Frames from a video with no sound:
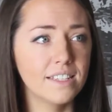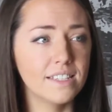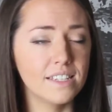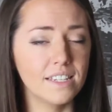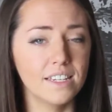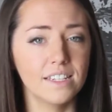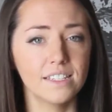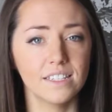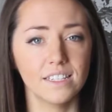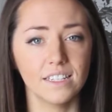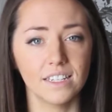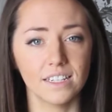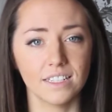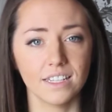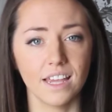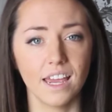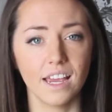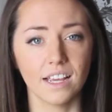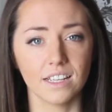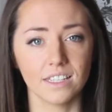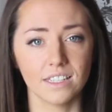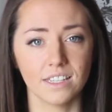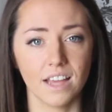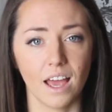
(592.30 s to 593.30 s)
easy to
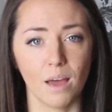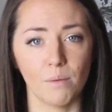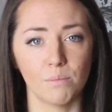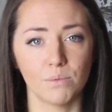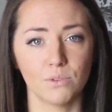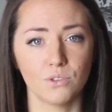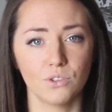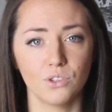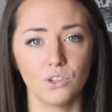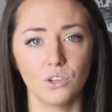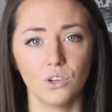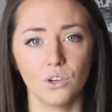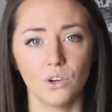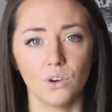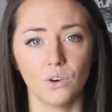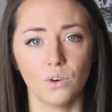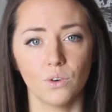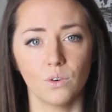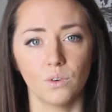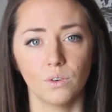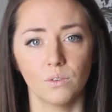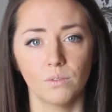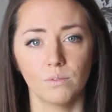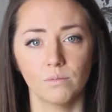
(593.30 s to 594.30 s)
take steps
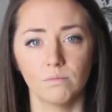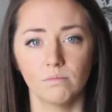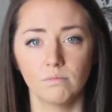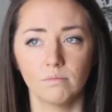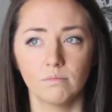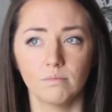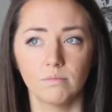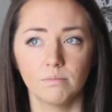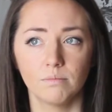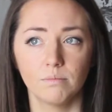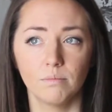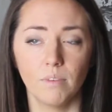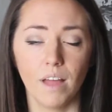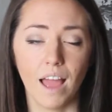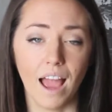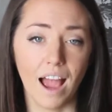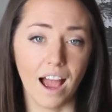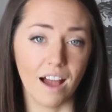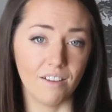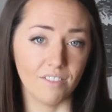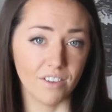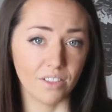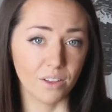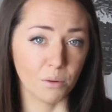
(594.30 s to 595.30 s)
to
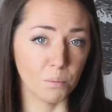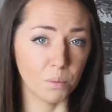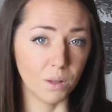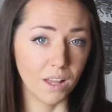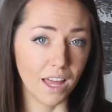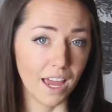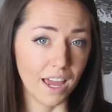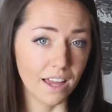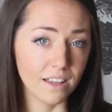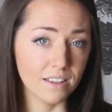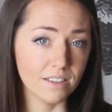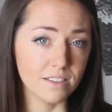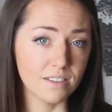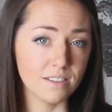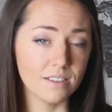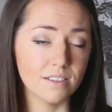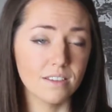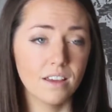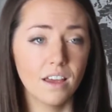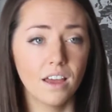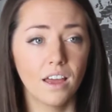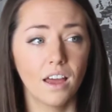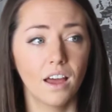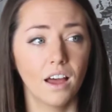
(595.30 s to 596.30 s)
have other plans.
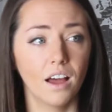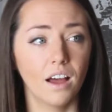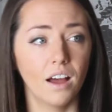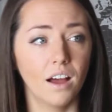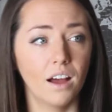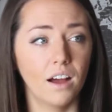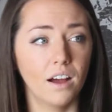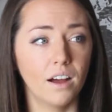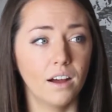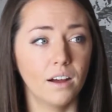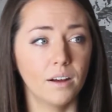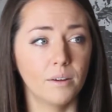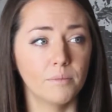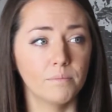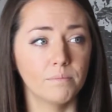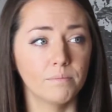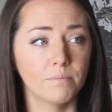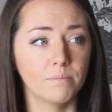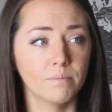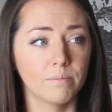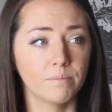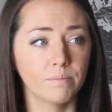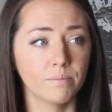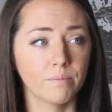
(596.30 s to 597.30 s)

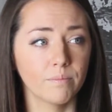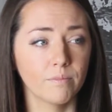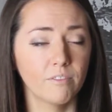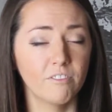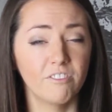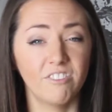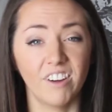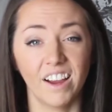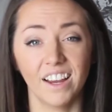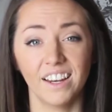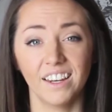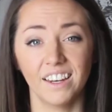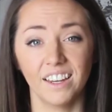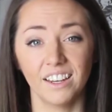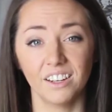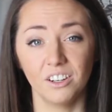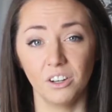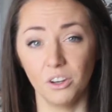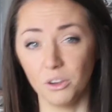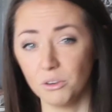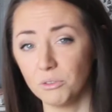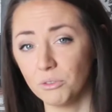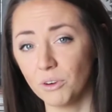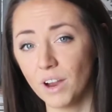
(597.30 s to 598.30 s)
Finding
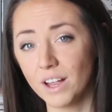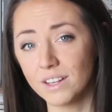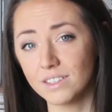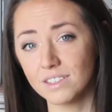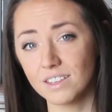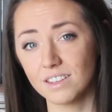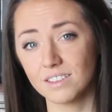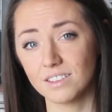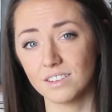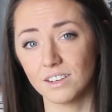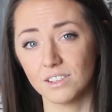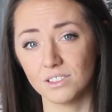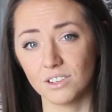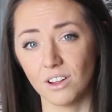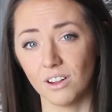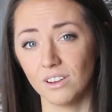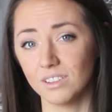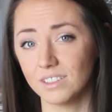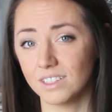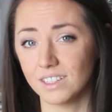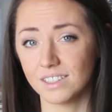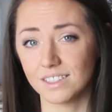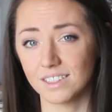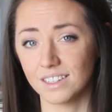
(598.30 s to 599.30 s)
new friends as an
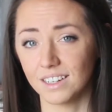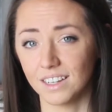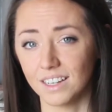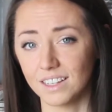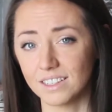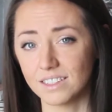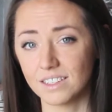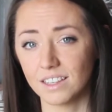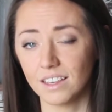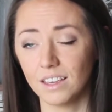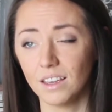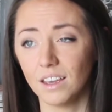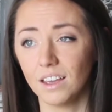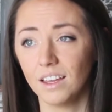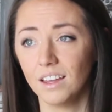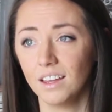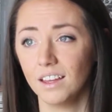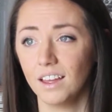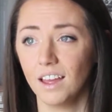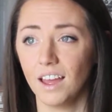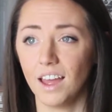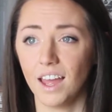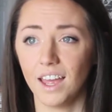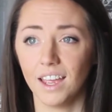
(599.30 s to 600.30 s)
adult isn't easy,
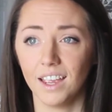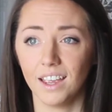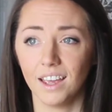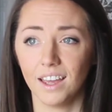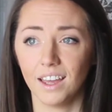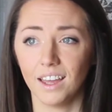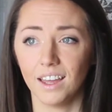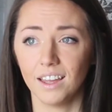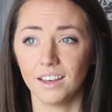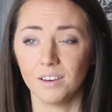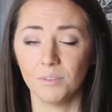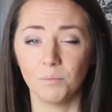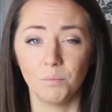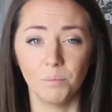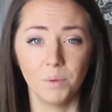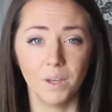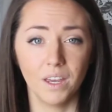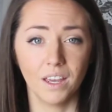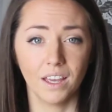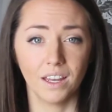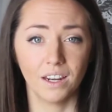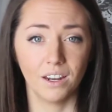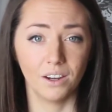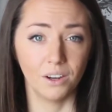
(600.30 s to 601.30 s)
and
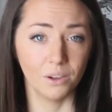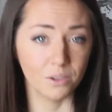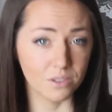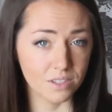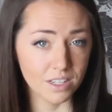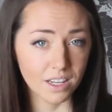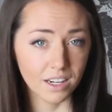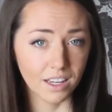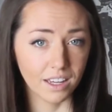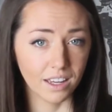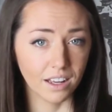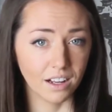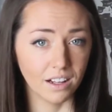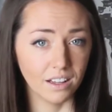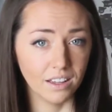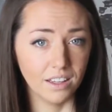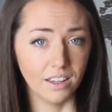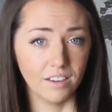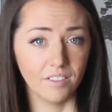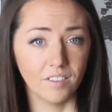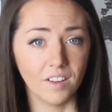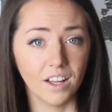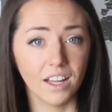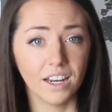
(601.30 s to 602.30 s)
being in a new city in
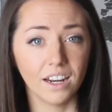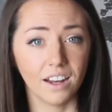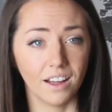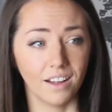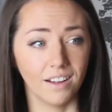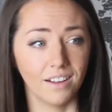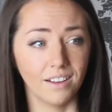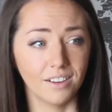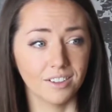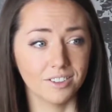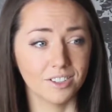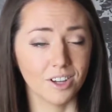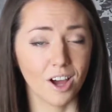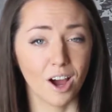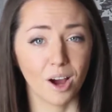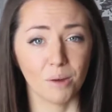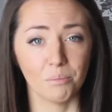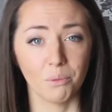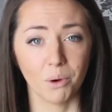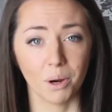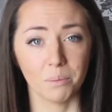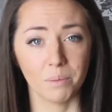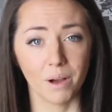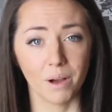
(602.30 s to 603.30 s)
Cleveland, I'll talk more